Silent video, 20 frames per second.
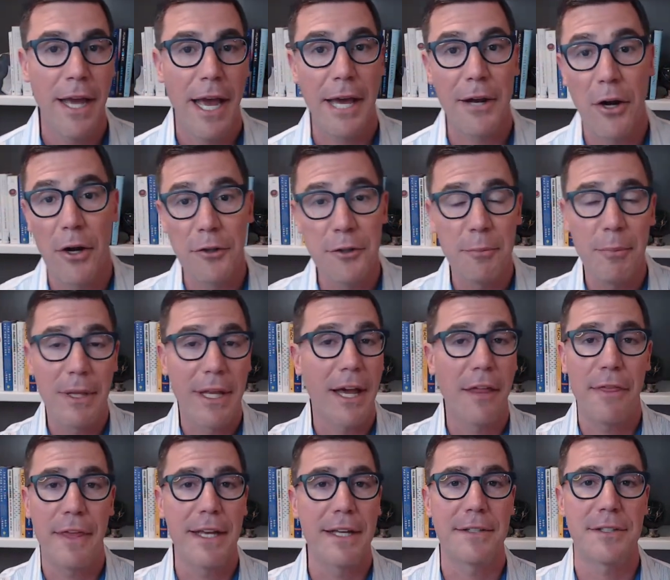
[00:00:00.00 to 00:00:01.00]
and ultimately
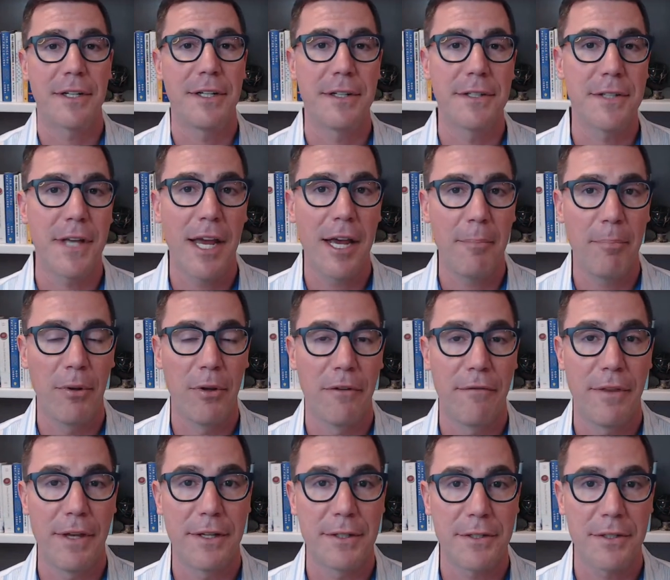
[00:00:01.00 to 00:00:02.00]
I think it's an example
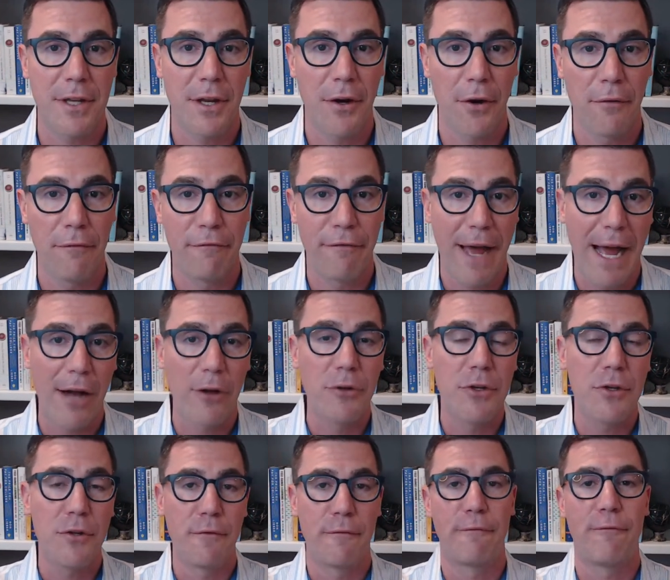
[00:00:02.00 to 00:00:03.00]
of this you know
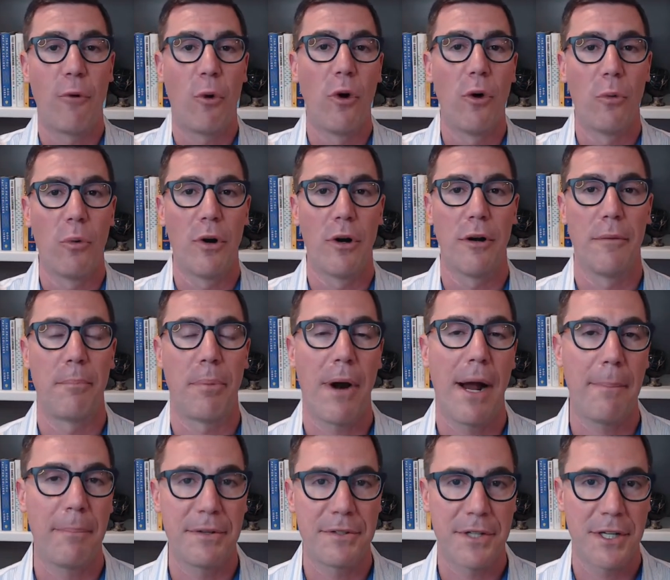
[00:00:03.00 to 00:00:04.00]
value forward
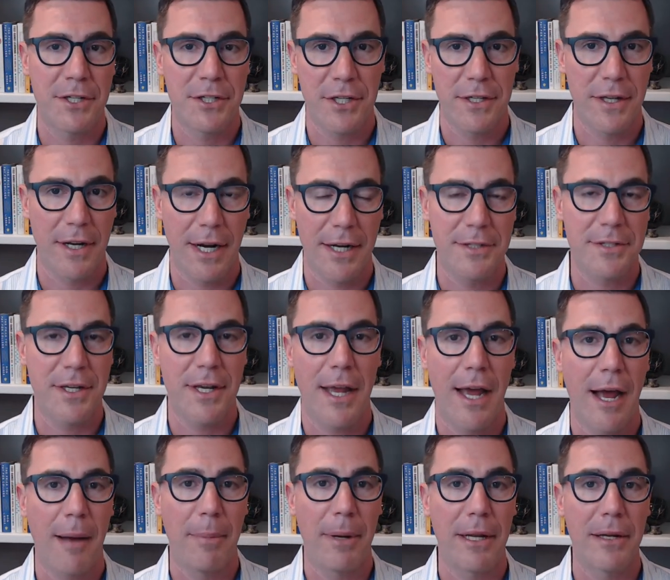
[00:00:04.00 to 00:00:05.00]
proposition that I see
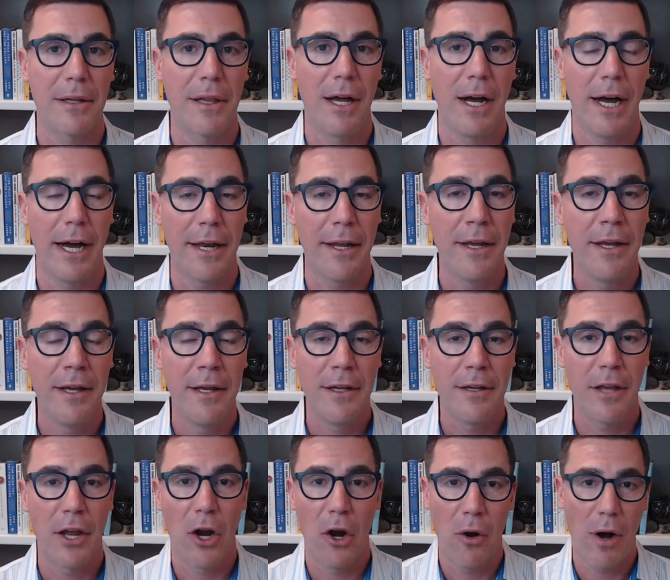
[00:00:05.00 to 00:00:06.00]
happening a lot
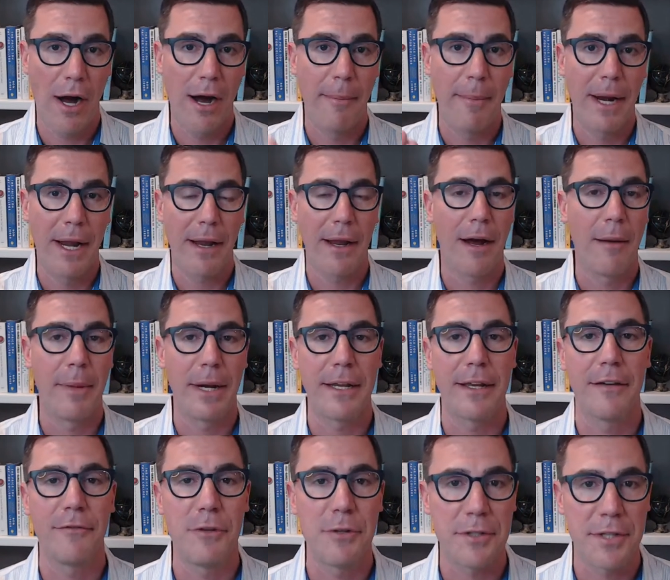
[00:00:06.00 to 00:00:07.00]
you know i'm going to i'm going
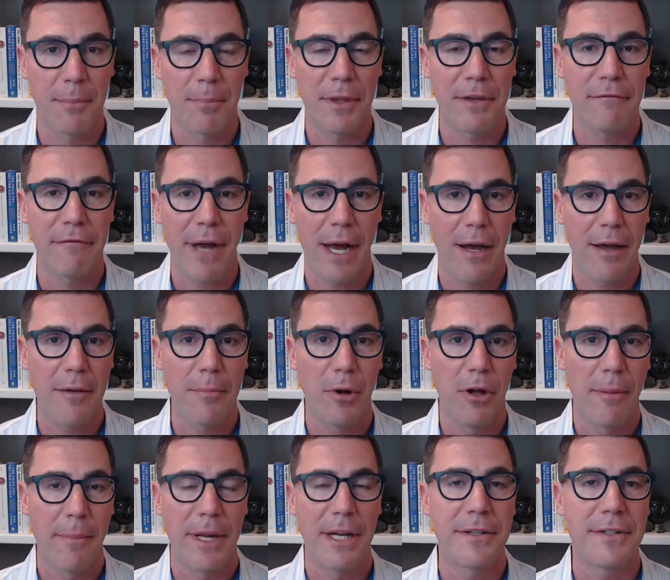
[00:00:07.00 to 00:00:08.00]
to give you something
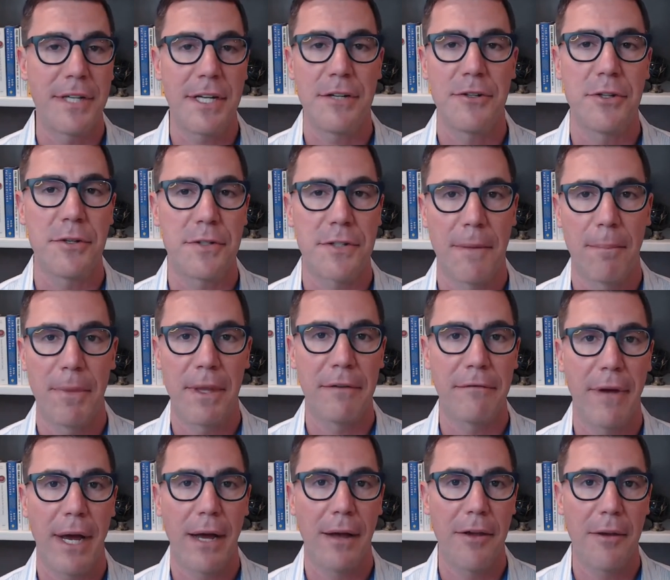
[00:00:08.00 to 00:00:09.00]
valuable i'm going to teach you
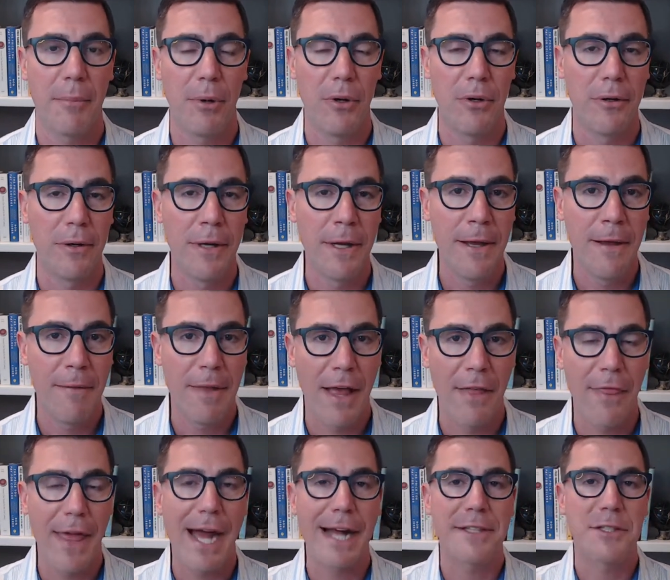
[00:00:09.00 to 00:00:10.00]
something valuable
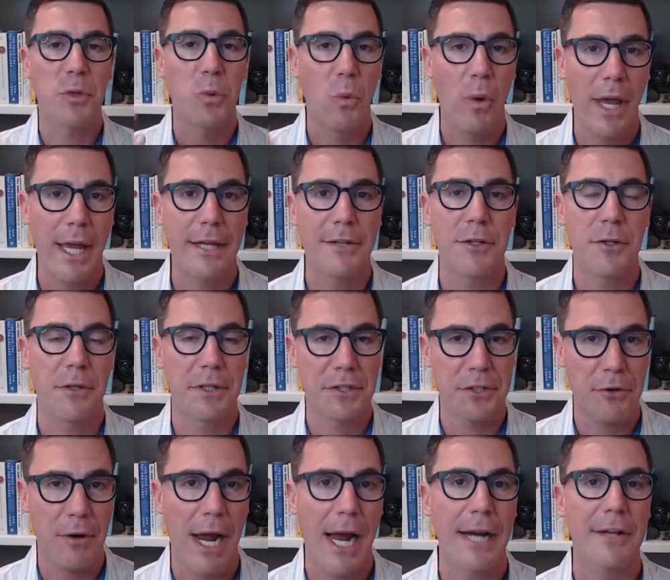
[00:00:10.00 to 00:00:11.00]
and that's a way to
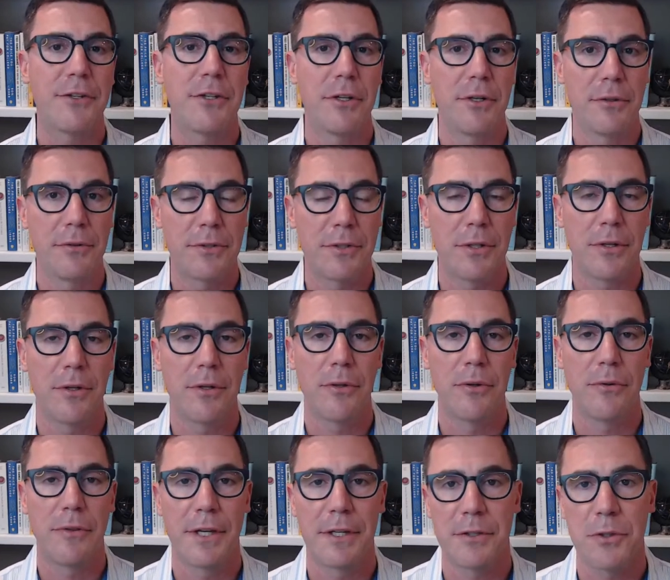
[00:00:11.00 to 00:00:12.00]
attract you
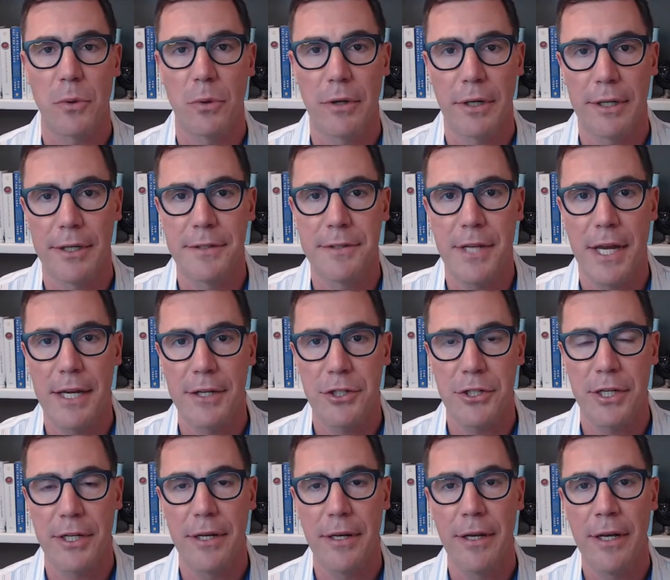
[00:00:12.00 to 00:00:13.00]
to this
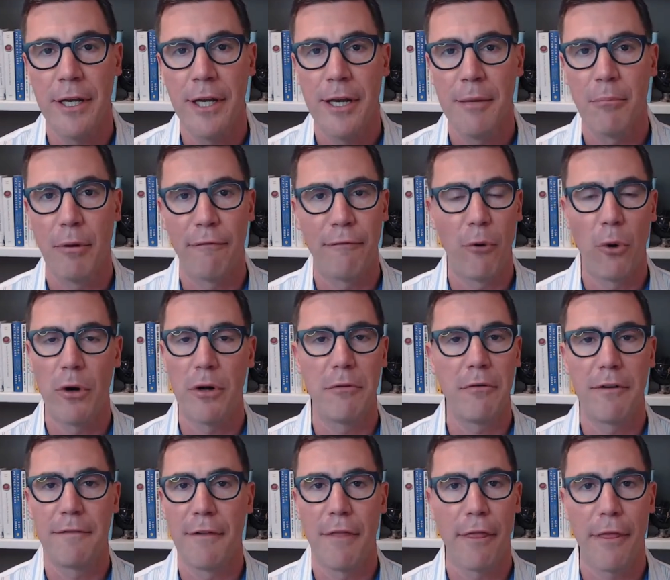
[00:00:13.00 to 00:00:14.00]
organization before
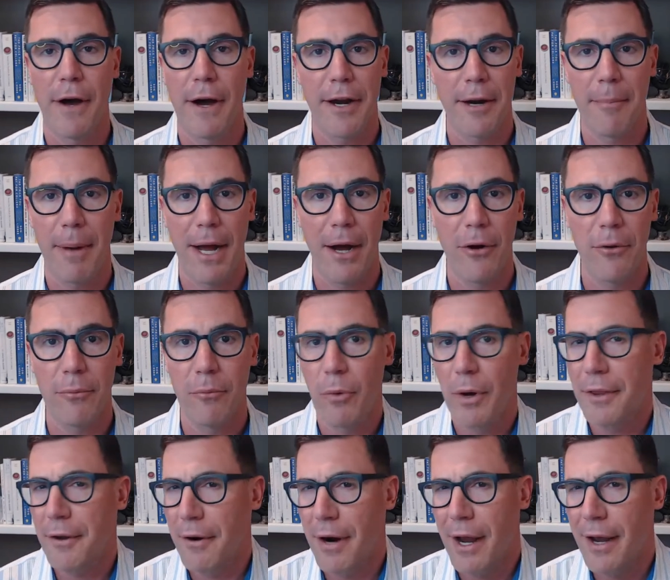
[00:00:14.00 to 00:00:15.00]
you even thought about
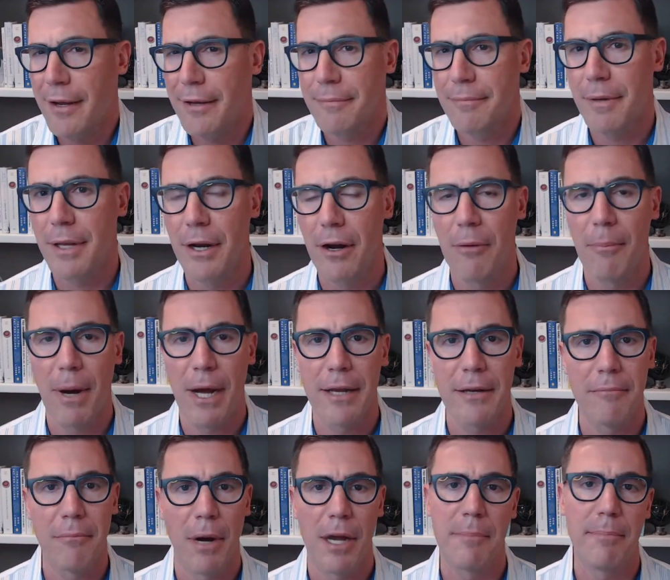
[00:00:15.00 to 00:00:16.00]
whether i you know
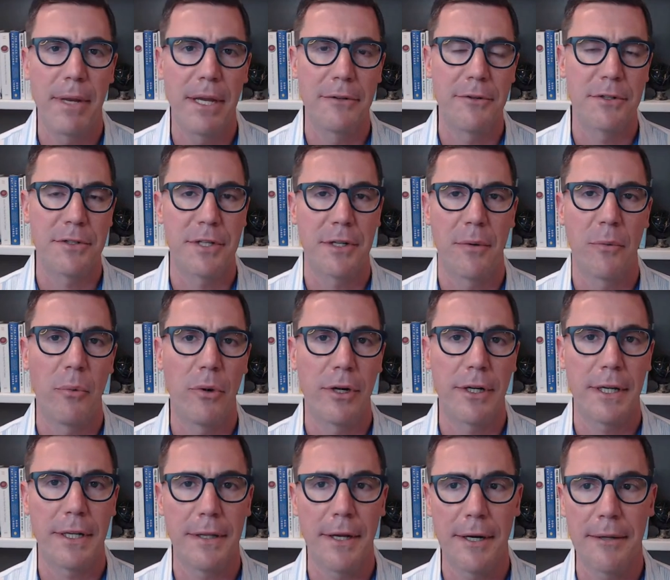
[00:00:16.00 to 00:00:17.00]
might might be interested in
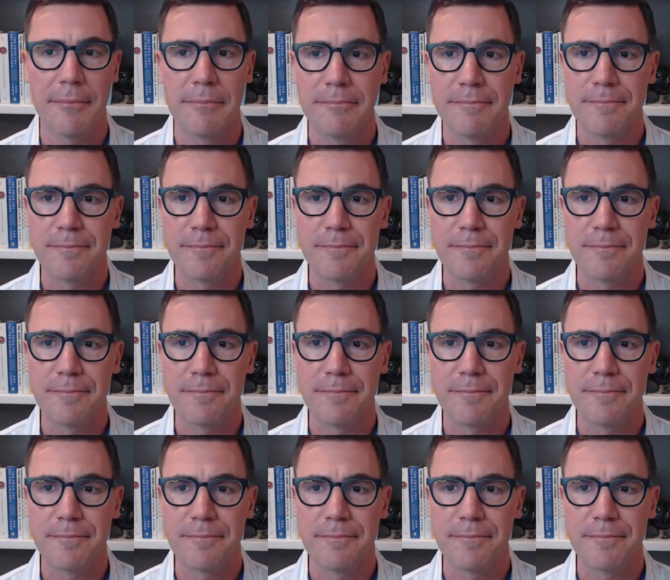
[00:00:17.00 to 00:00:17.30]
working there